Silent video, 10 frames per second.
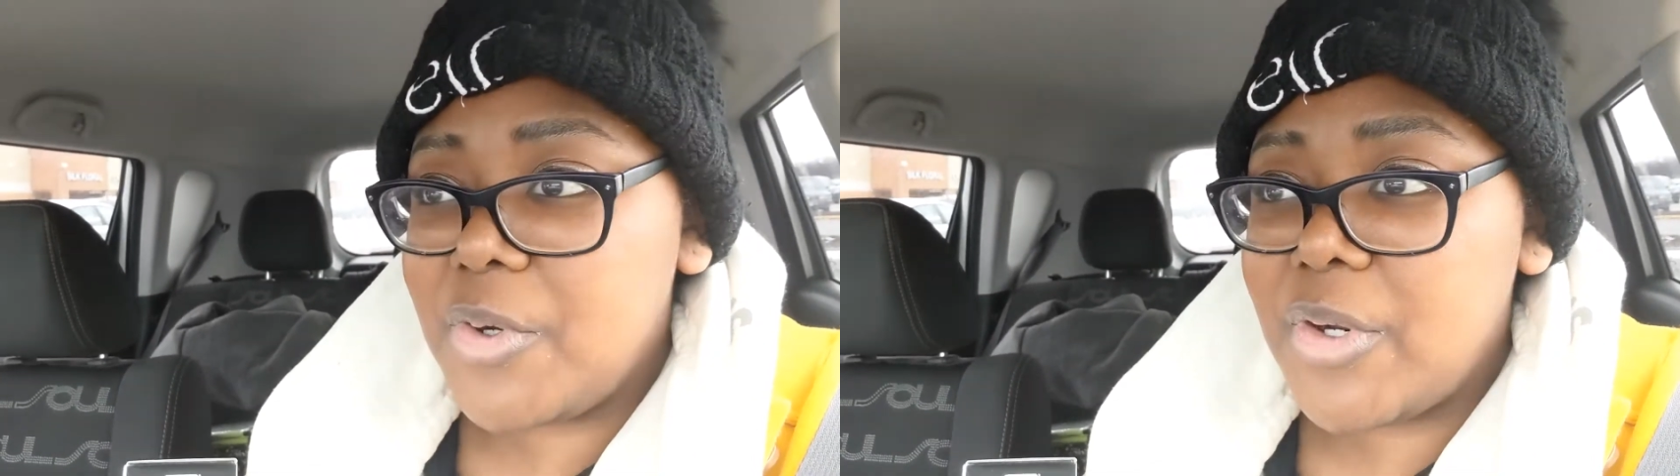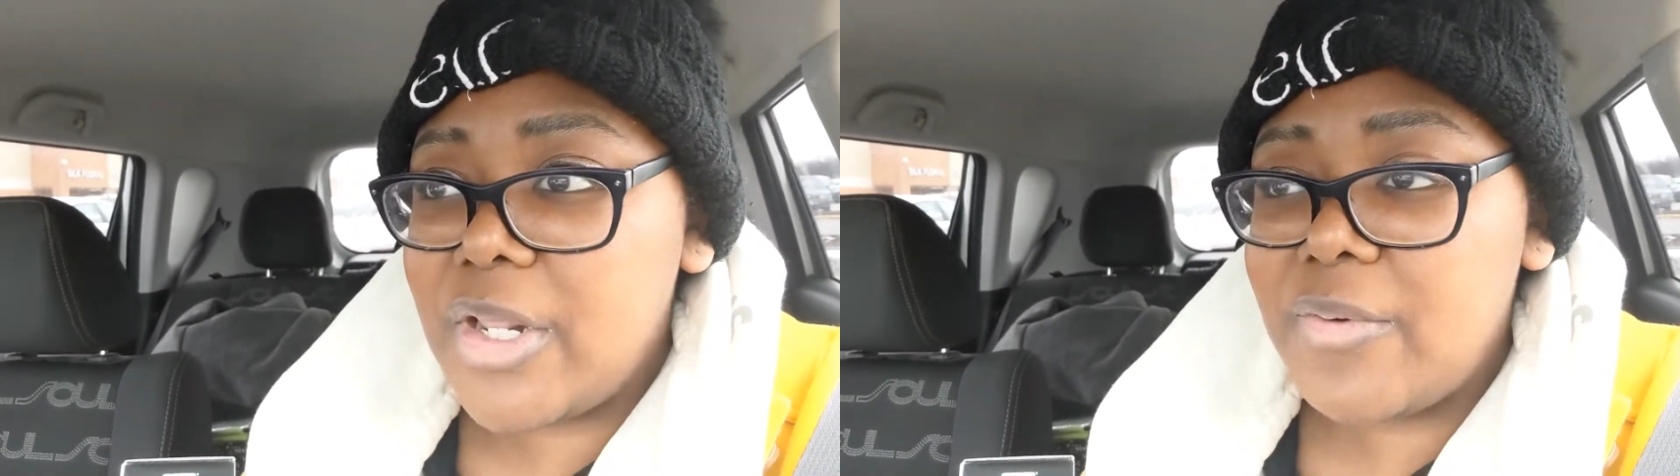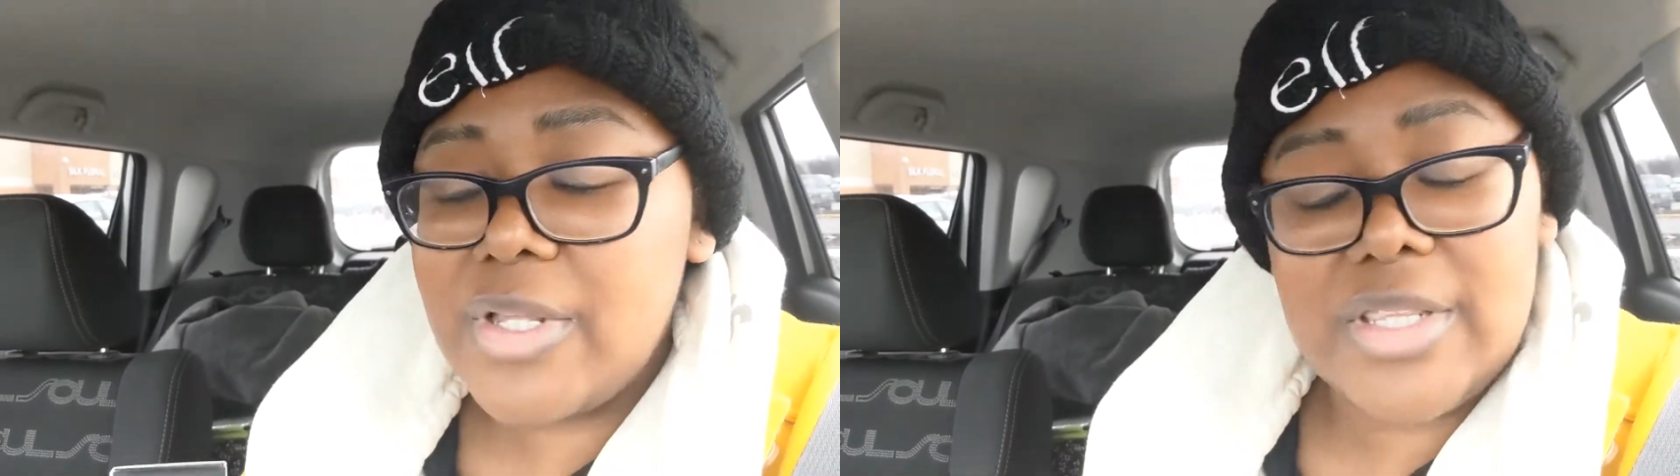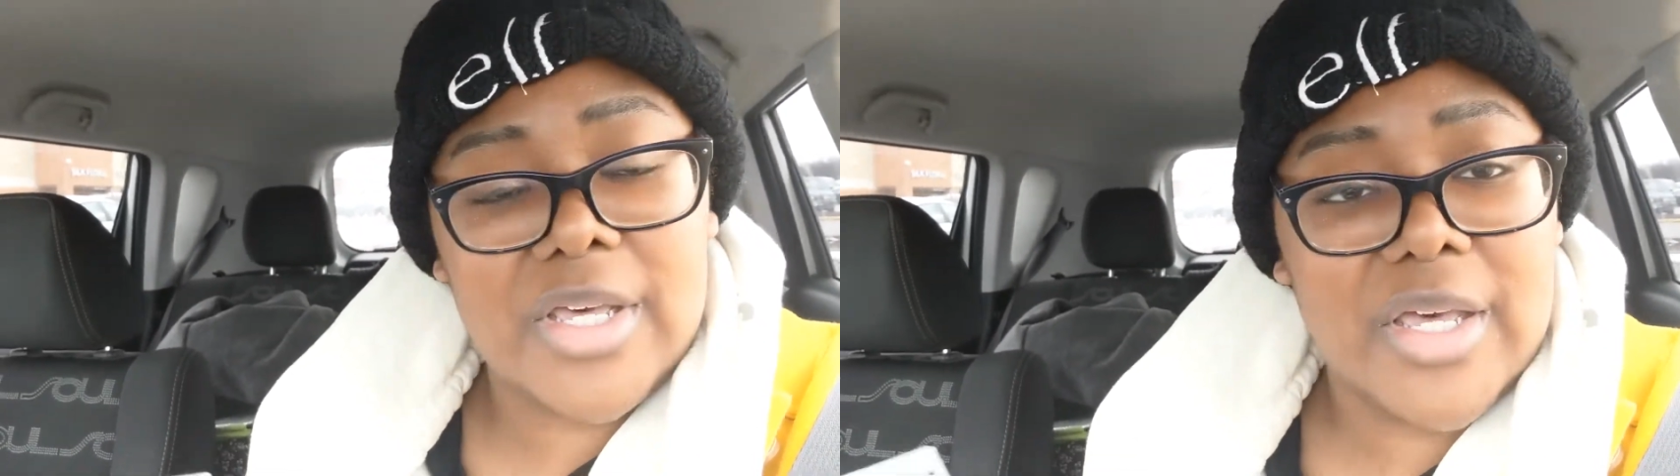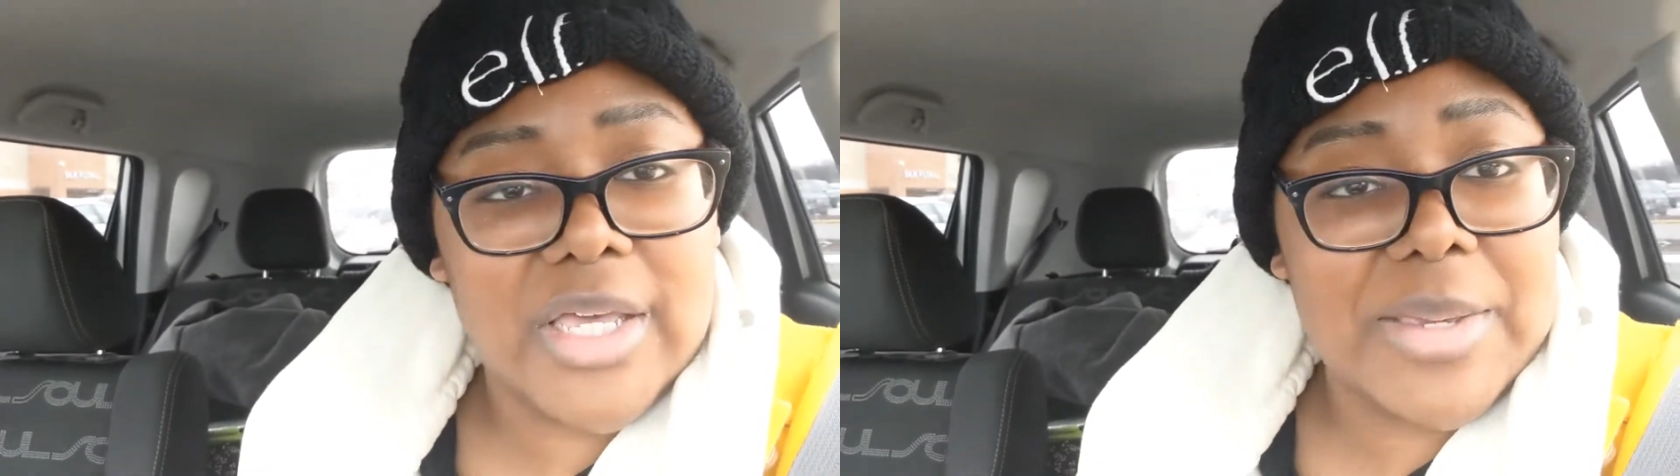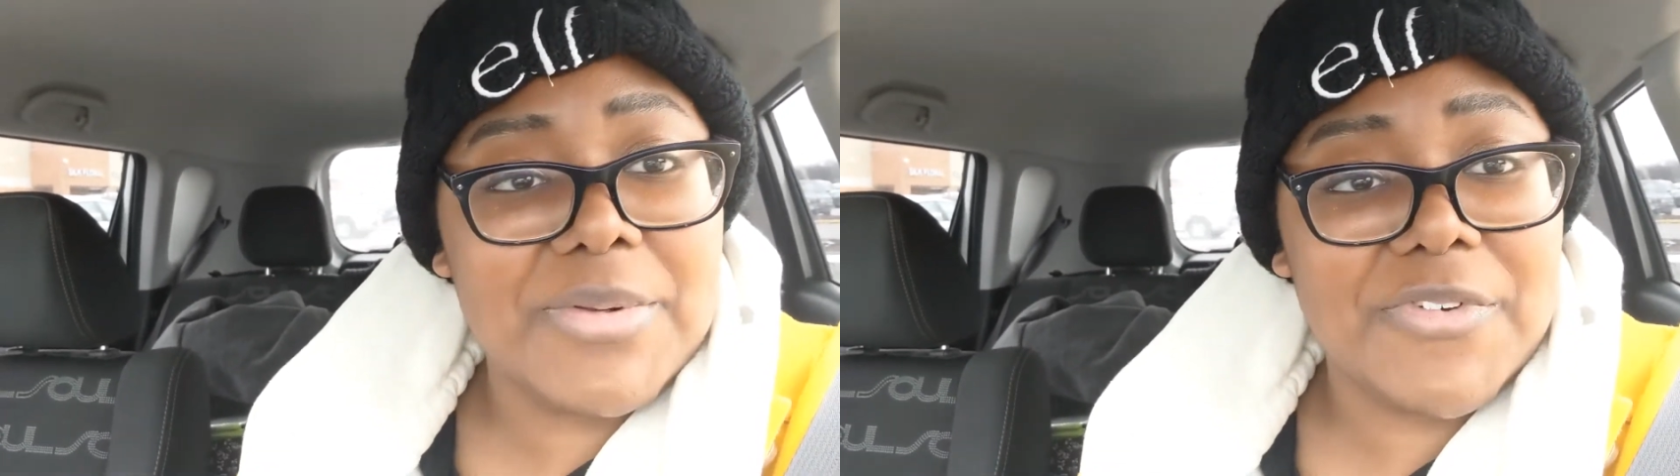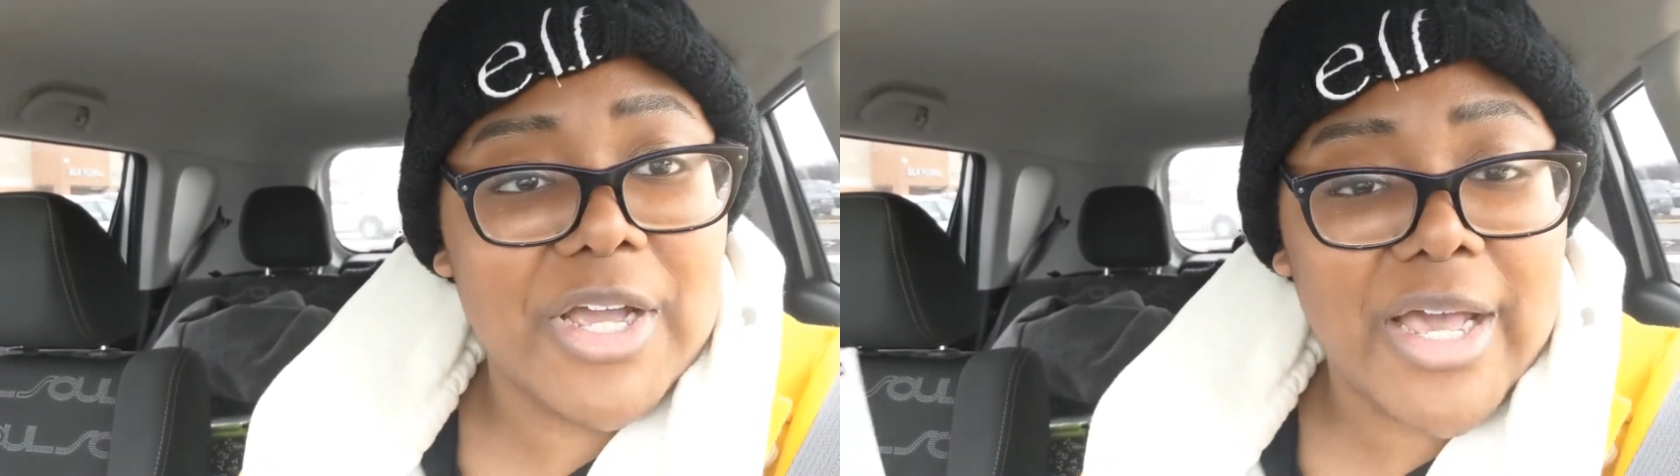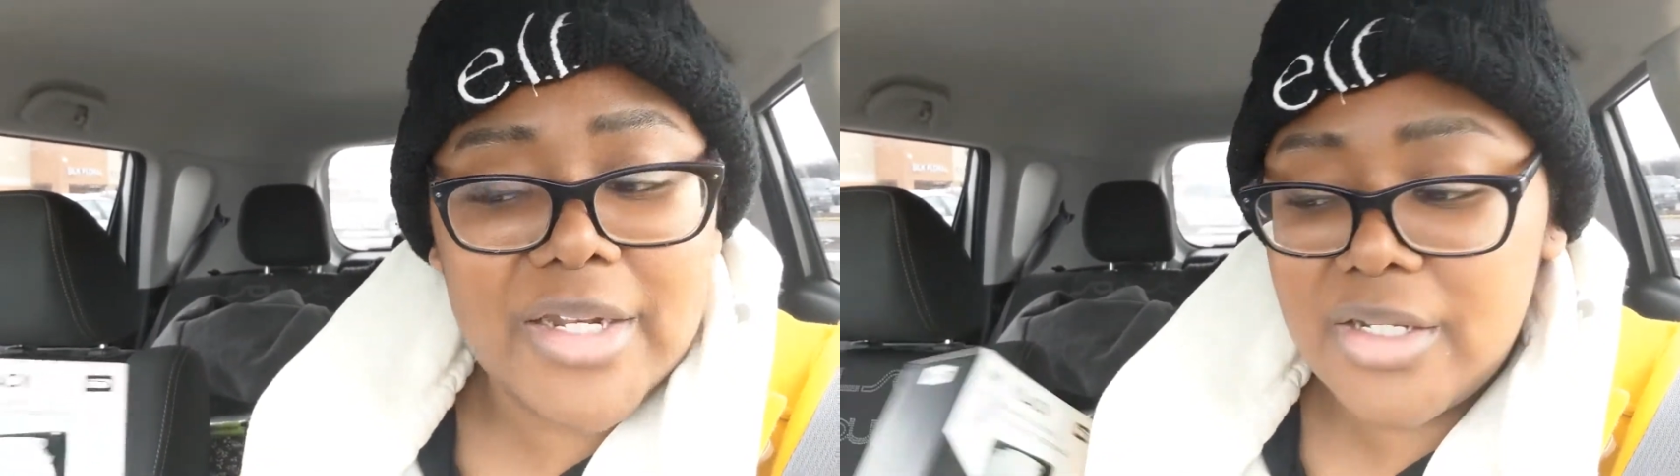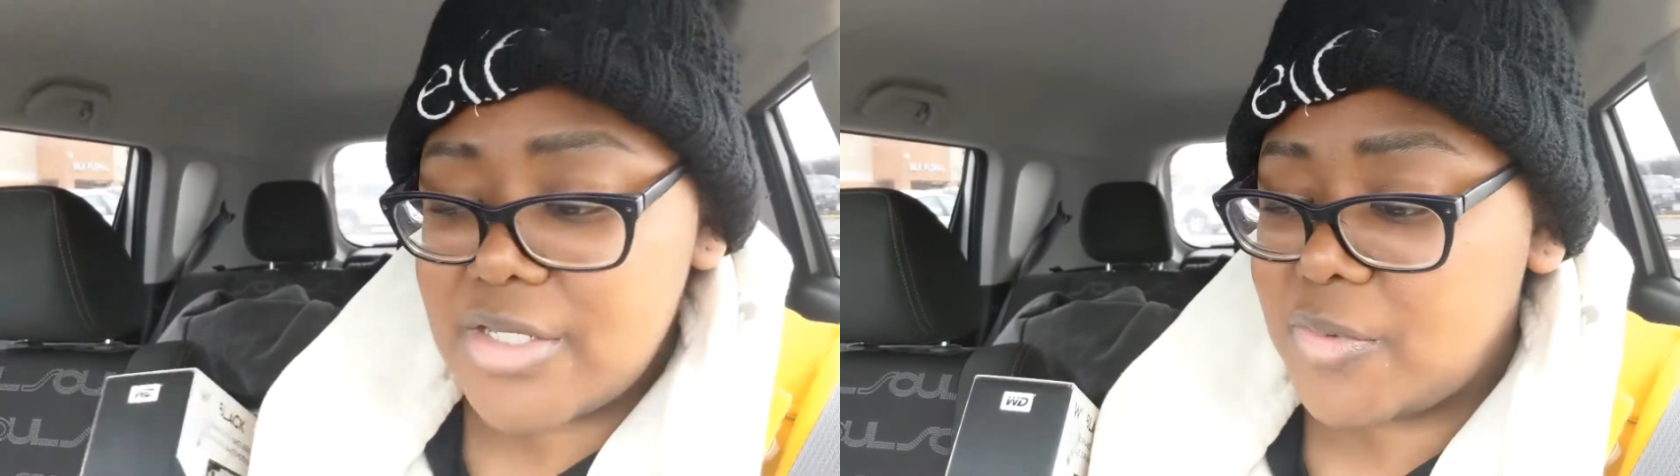recording with Gaming for God.